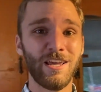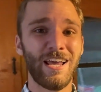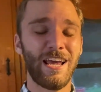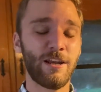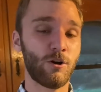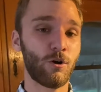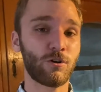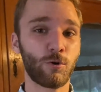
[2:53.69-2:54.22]

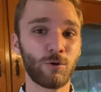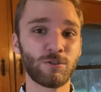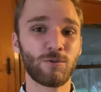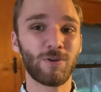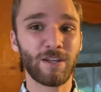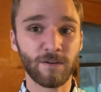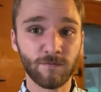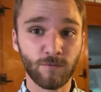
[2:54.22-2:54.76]
and are going
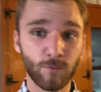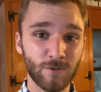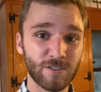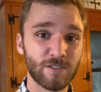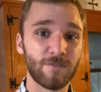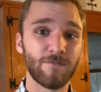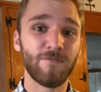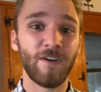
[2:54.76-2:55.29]
to influence
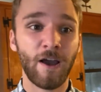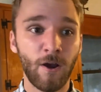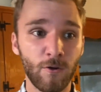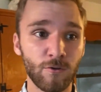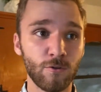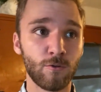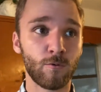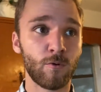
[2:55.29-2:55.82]
the
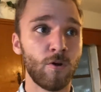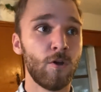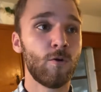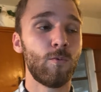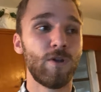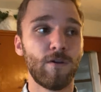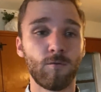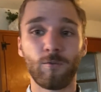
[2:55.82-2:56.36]
value
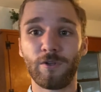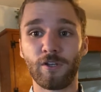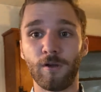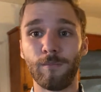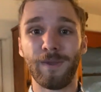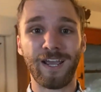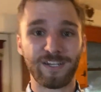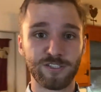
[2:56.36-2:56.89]
whenever we
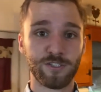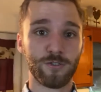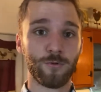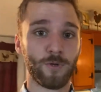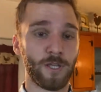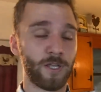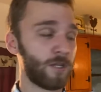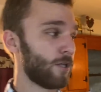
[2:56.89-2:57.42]
come back to
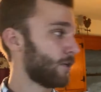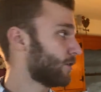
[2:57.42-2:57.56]
it.